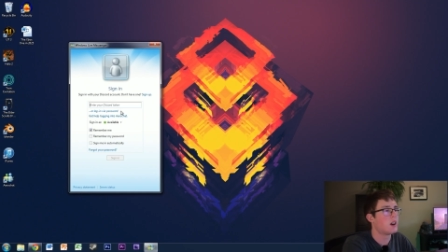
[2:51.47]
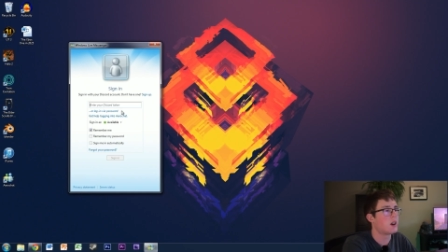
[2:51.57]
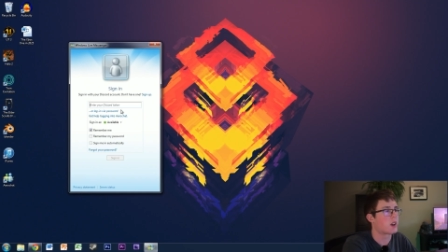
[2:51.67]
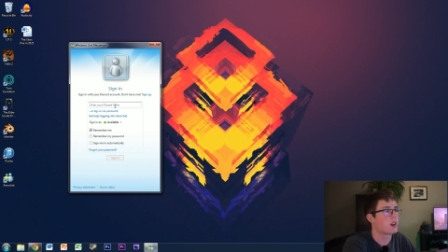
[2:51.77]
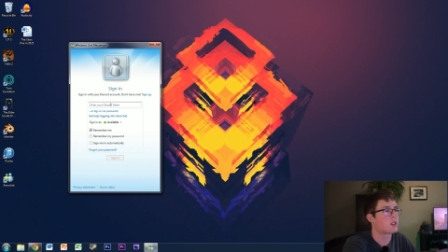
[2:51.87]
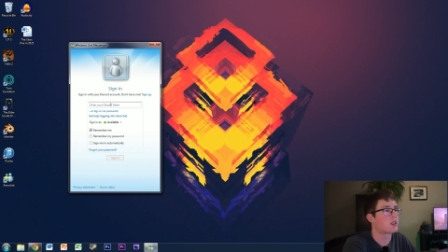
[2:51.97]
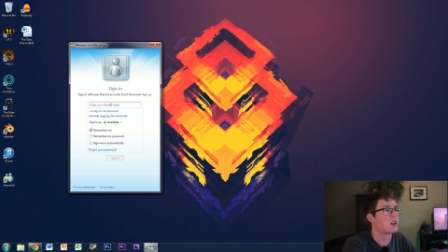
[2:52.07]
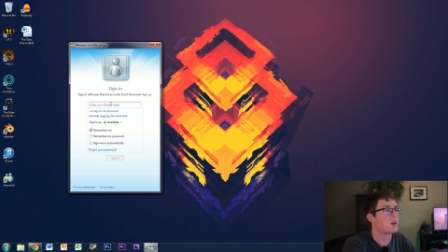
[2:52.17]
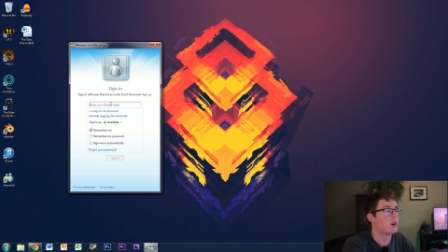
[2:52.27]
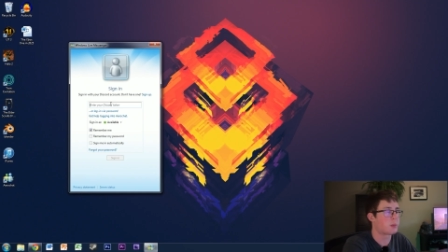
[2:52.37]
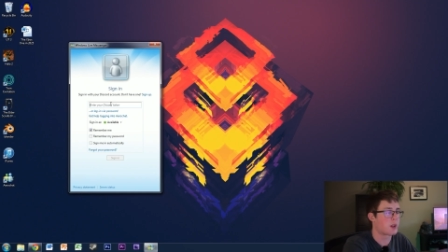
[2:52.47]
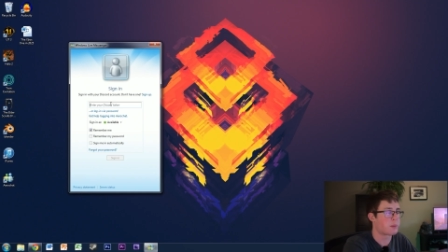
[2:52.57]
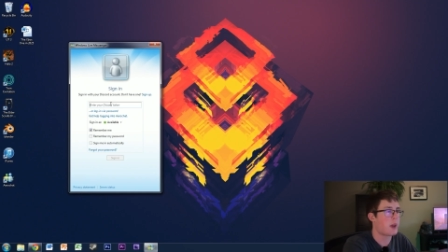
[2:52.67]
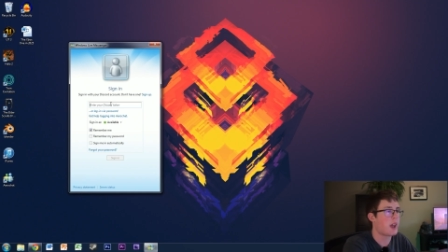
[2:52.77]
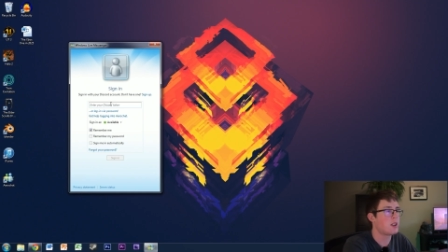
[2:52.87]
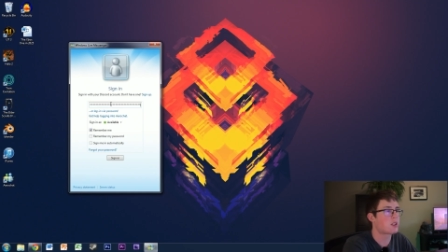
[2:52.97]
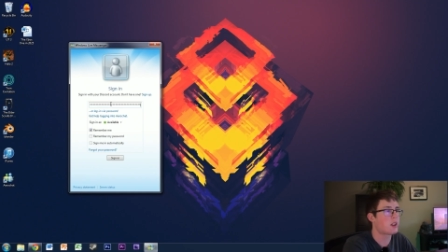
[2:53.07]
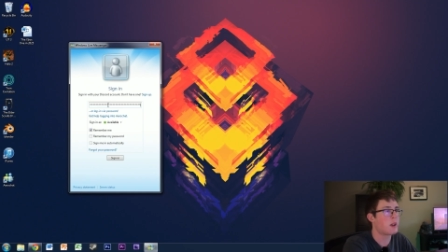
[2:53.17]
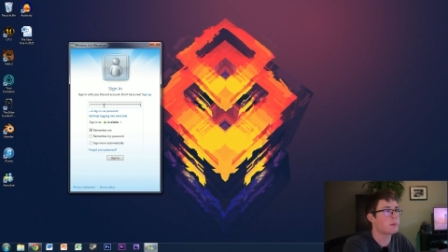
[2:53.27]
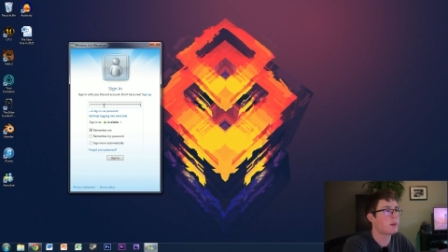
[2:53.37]
Okay, so I'm going to paste
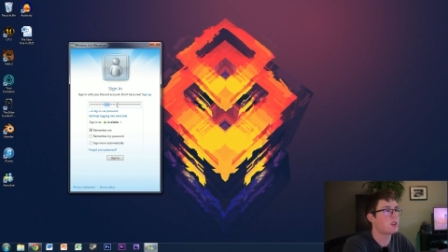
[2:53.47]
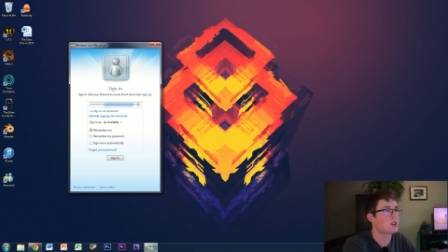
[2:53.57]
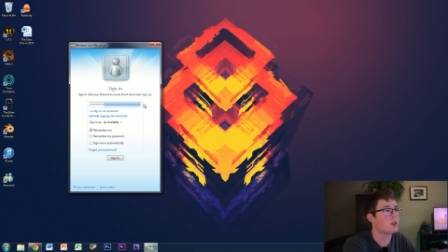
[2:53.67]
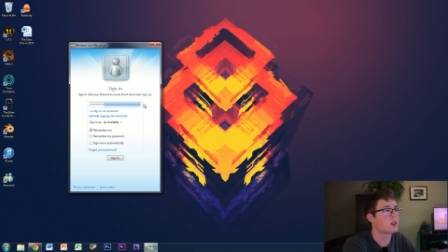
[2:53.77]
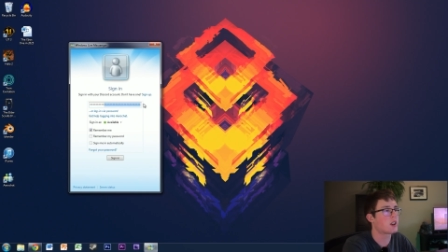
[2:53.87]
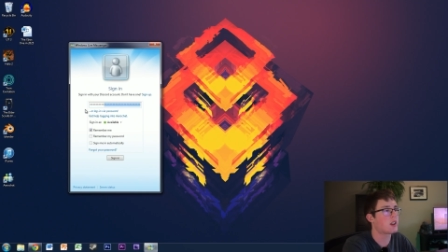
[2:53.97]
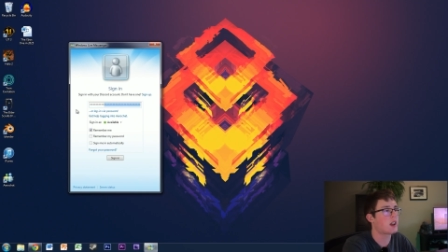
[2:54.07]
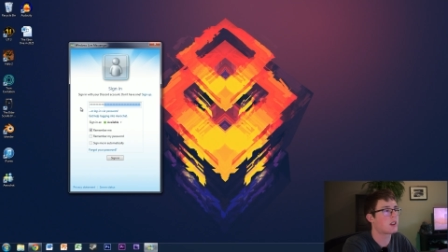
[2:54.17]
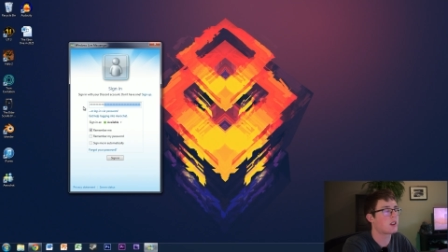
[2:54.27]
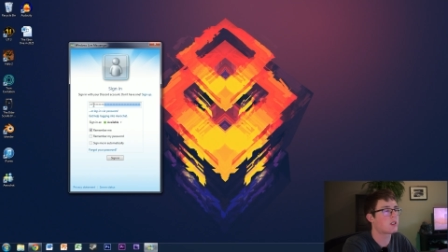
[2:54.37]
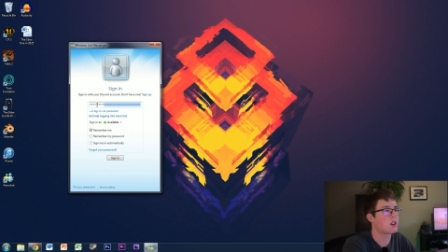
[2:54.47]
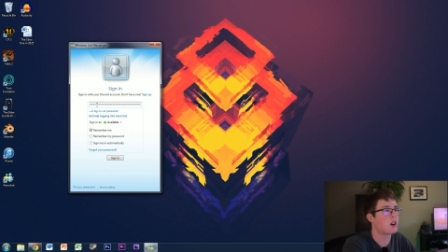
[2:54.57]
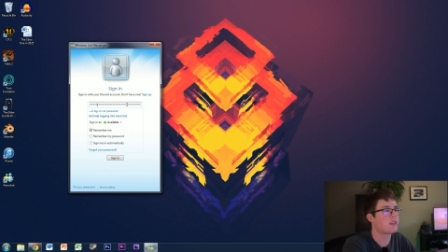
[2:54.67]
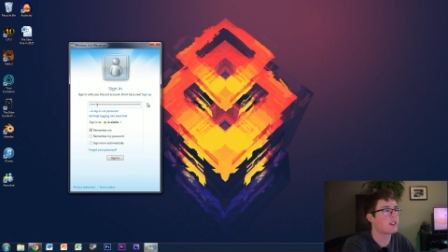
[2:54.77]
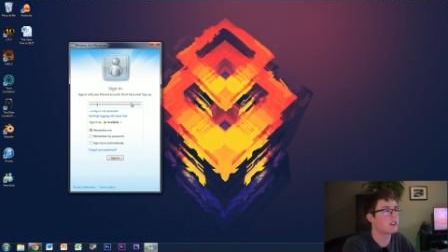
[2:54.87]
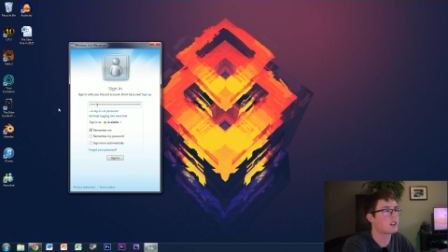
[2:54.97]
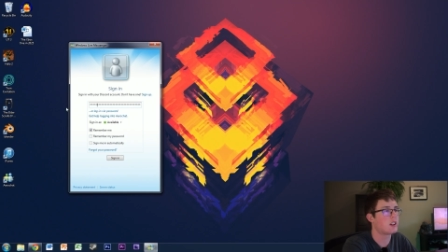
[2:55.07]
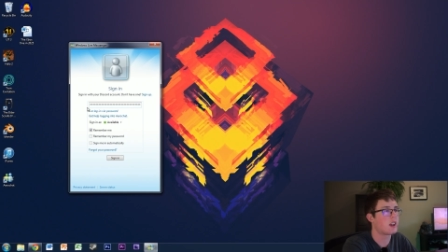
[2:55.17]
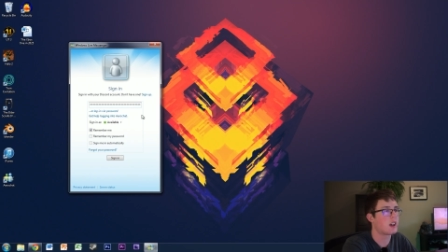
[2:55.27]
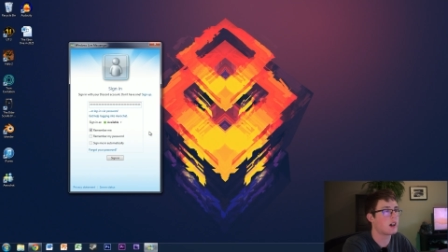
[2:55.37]
in my token and it's
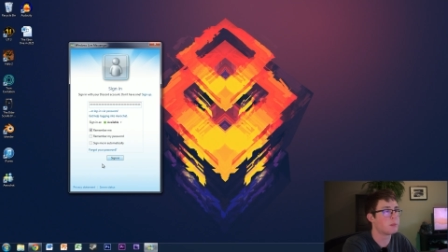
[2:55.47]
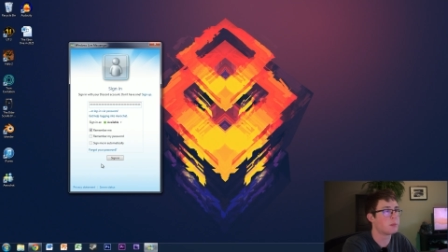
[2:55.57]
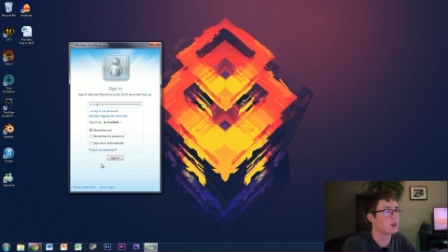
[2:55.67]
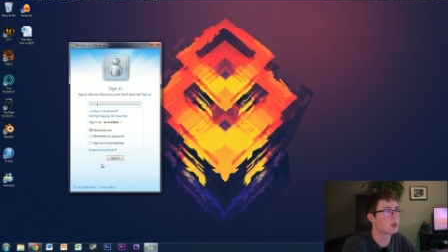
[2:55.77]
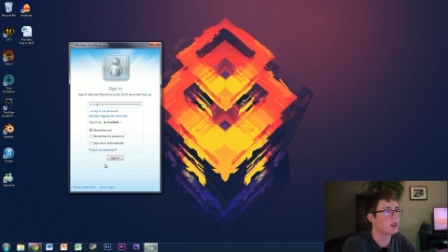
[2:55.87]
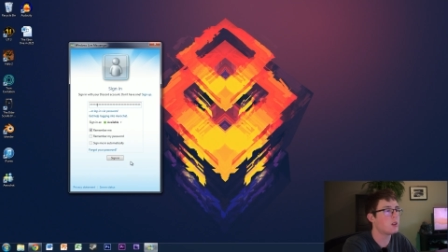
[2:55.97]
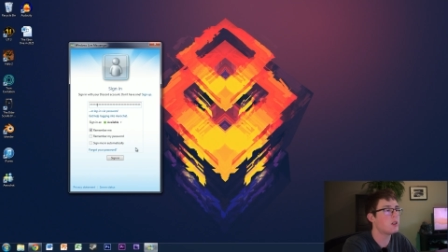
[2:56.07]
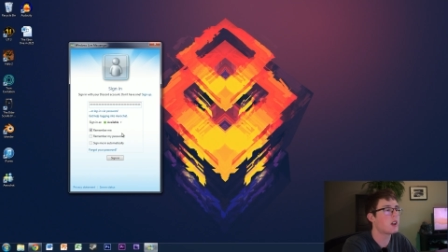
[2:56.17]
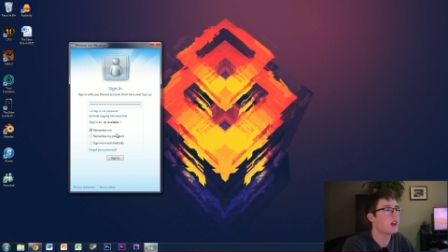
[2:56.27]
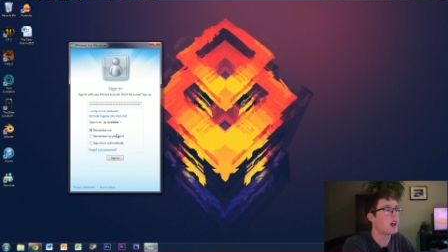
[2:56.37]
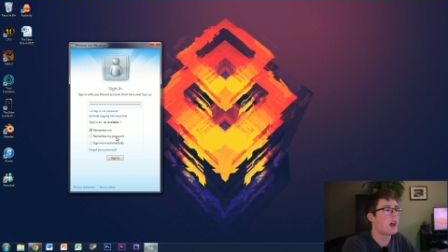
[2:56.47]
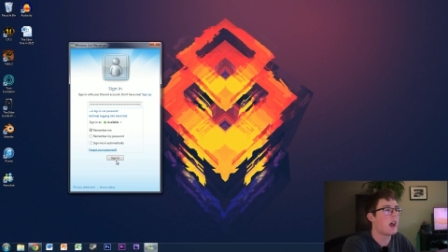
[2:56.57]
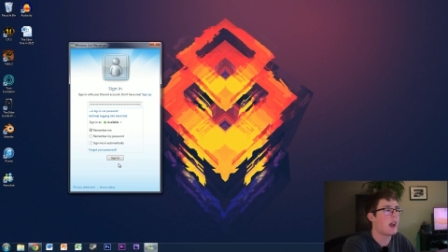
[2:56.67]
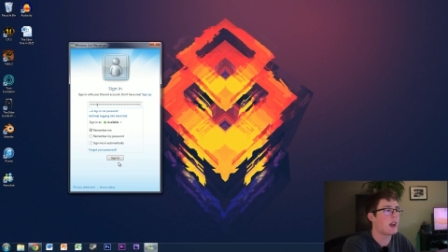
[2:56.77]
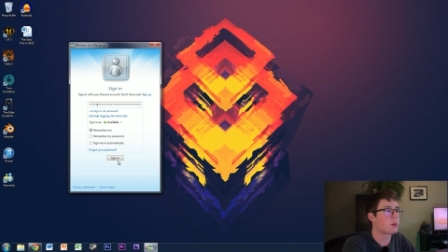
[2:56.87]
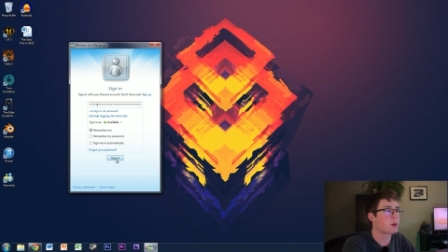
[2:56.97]
obviously blurred out, and